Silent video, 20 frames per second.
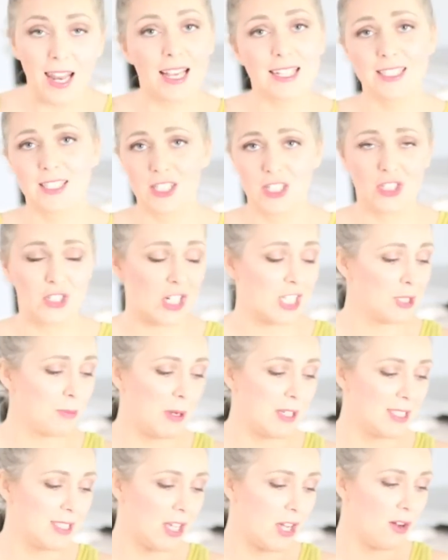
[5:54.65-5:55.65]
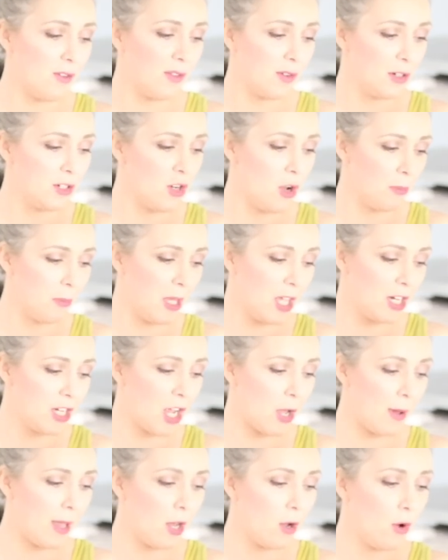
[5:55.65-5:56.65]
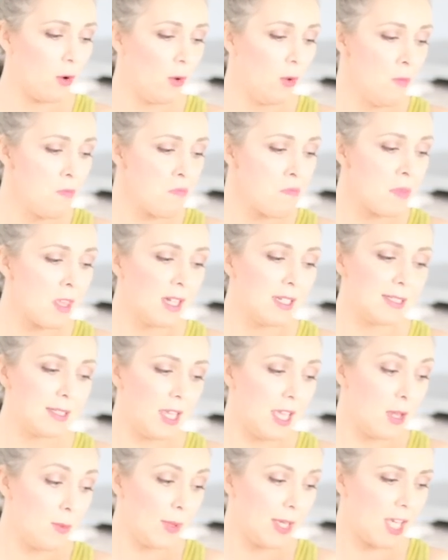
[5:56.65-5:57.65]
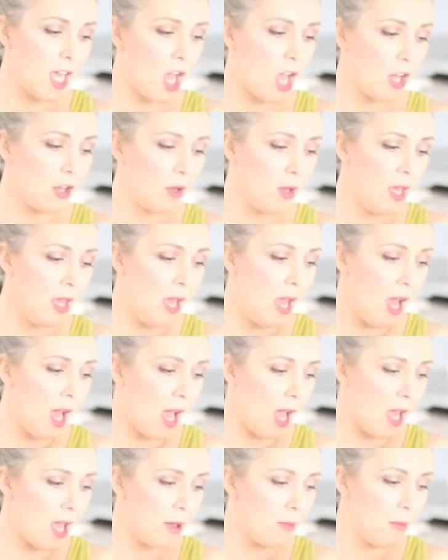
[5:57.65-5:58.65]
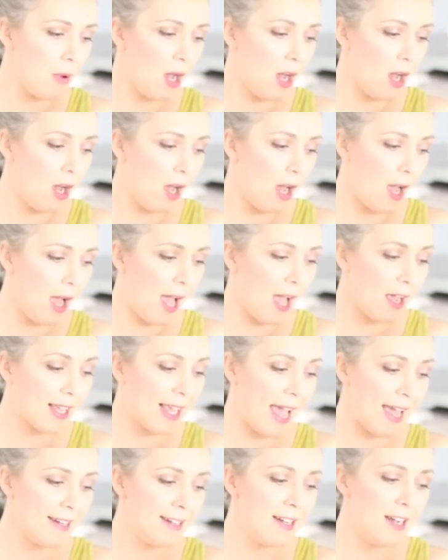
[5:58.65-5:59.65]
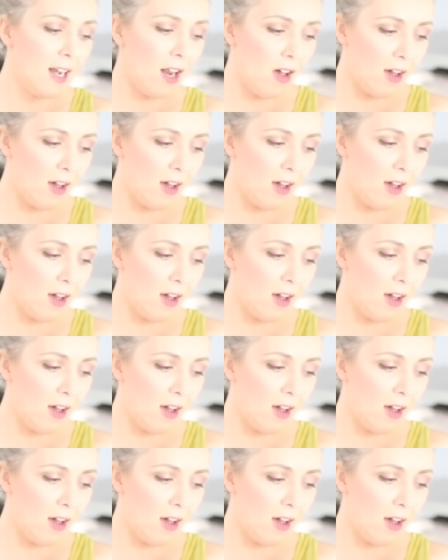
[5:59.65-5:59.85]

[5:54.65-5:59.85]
like to stretch myself and not be a know-it-all. So here we go. Can